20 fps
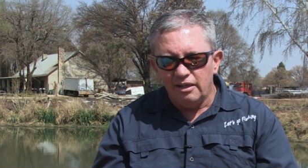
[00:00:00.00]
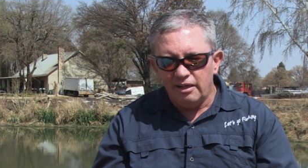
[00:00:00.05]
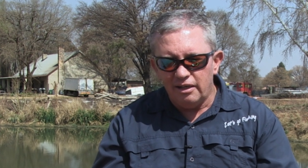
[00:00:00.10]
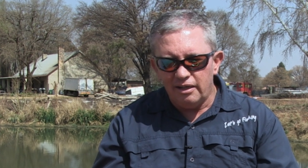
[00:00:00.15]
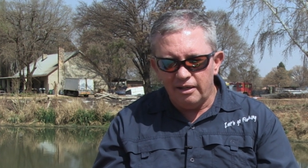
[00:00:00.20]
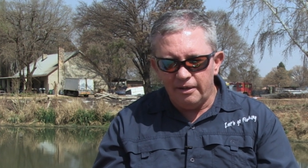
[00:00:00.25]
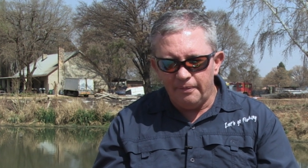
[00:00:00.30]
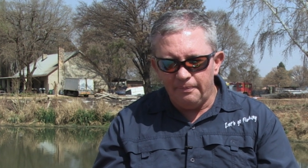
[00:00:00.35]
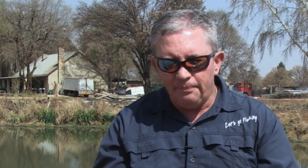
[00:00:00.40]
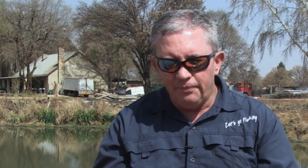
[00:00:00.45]

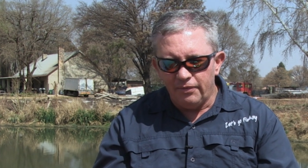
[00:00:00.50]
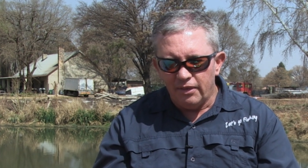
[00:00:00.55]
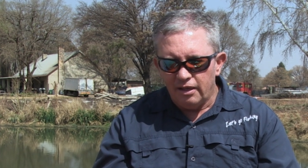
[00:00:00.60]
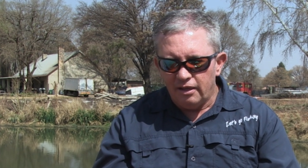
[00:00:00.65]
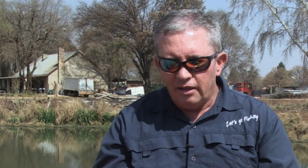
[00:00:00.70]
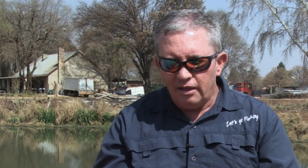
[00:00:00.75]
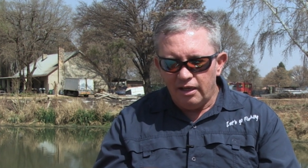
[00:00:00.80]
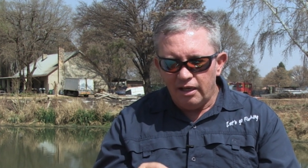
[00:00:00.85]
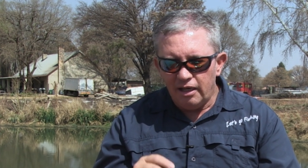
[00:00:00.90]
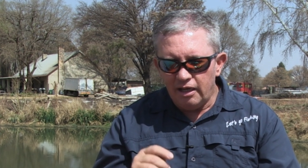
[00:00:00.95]

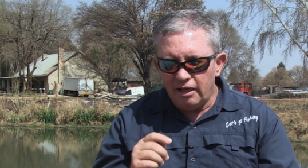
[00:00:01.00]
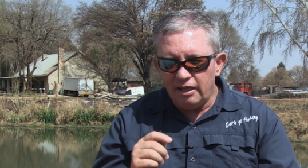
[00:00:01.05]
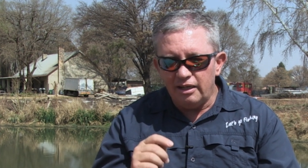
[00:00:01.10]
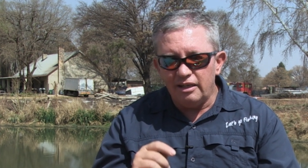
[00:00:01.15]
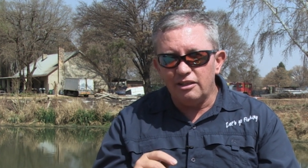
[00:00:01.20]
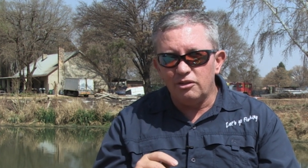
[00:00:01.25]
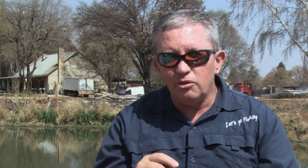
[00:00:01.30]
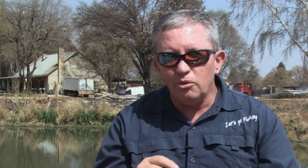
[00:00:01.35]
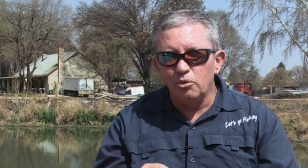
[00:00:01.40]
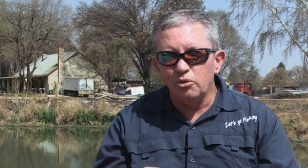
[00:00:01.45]

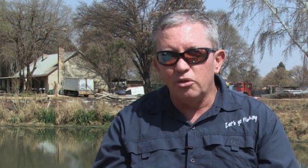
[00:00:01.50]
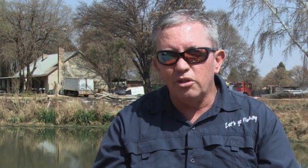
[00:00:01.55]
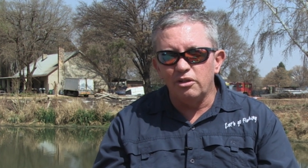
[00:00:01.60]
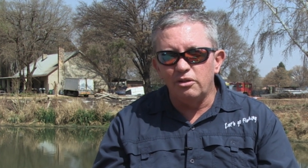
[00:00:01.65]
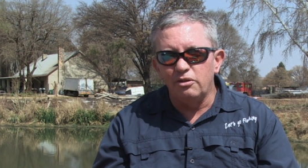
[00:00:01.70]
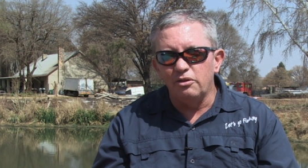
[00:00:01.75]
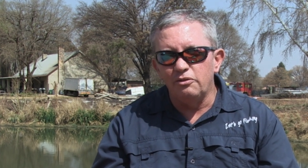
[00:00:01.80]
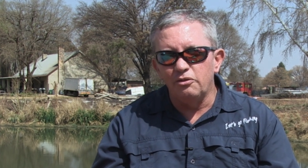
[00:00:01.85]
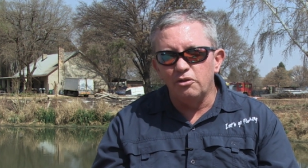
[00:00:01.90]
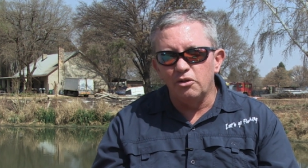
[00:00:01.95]
And it's also
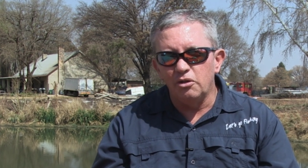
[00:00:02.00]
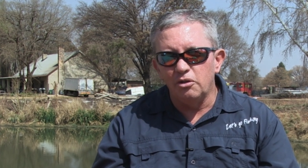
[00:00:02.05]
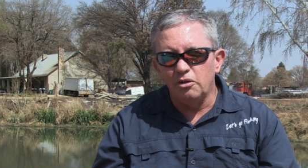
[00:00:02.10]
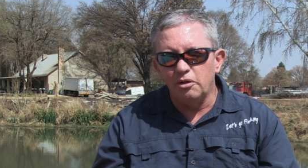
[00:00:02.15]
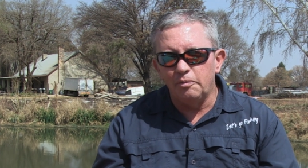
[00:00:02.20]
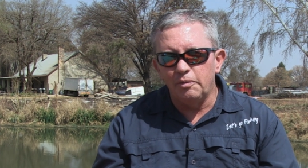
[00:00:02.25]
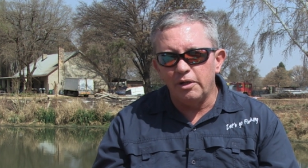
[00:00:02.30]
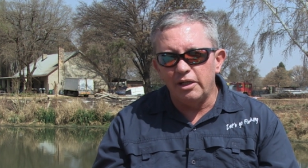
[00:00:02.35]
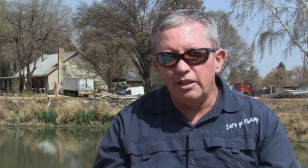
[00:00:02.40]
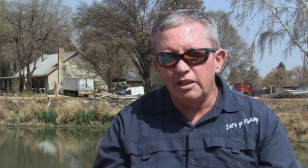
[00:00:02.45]
good for a
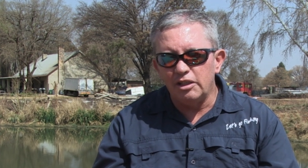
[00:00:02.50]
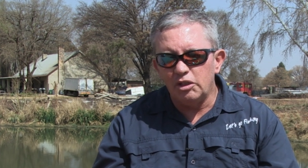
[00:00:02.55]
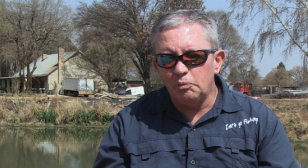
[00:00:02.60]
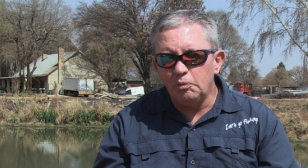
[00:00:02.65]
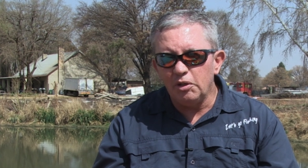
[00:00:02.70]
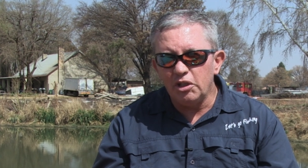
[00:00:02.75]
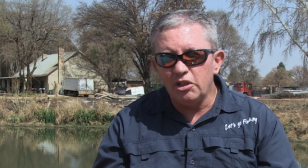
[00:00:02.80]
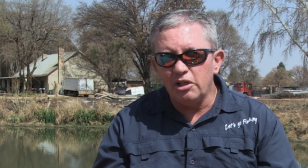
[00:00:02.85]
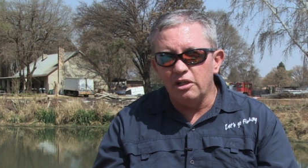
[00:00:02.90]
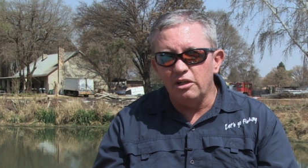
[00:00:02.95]
hook bait,
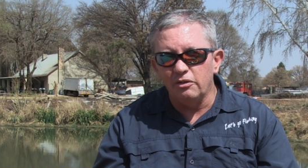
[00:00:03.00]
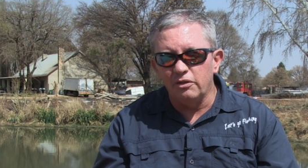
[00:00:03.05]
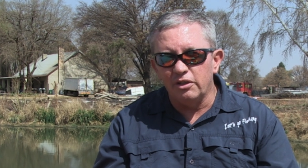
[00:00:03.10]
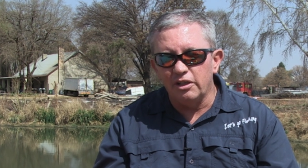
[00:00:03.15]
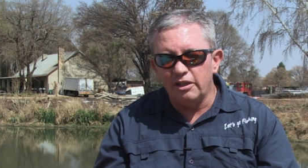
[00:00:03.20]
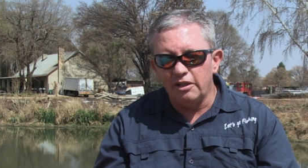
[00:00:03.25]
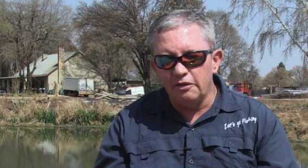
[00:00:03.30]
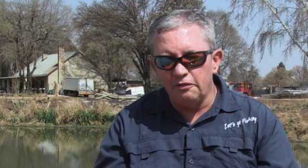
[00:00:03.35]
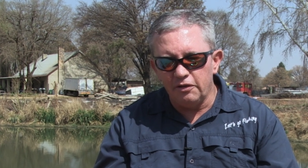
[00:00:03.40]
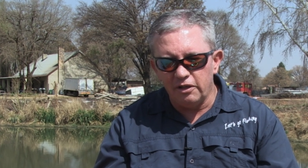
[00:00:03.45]
especially on
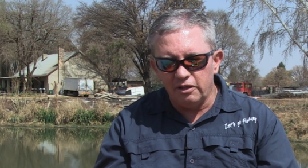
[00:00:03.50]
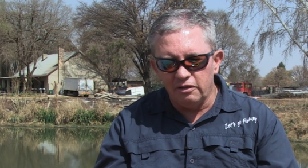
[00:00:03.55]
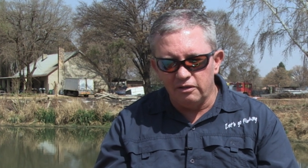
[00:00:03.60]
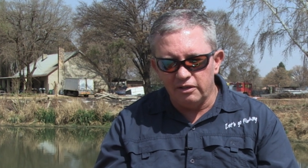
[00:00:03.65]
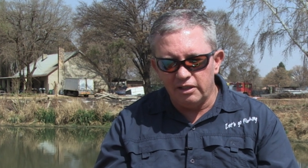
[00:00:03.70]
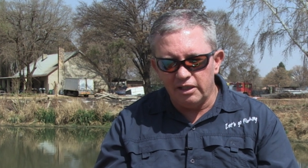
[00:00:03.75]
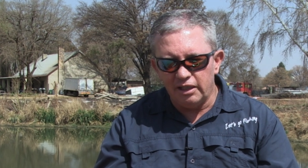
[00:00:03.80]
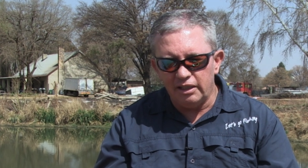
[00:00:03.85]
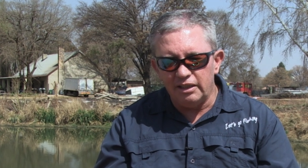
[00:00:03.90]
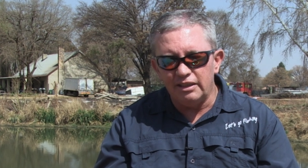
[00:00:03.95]
the
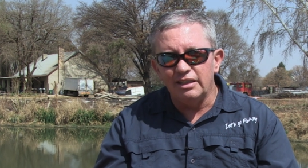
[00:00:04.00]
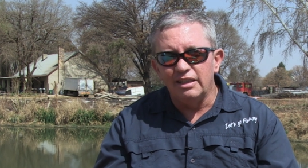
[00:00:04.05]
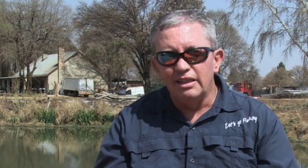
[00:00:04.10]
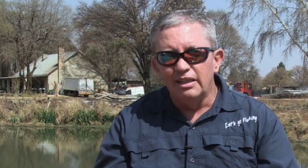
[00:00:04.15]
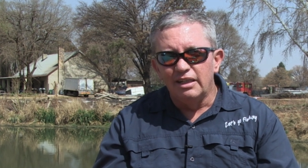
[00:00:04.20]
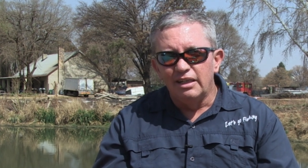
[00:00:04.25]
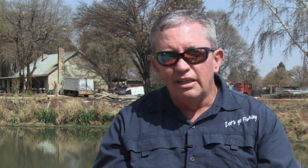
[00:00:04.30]
difficult days.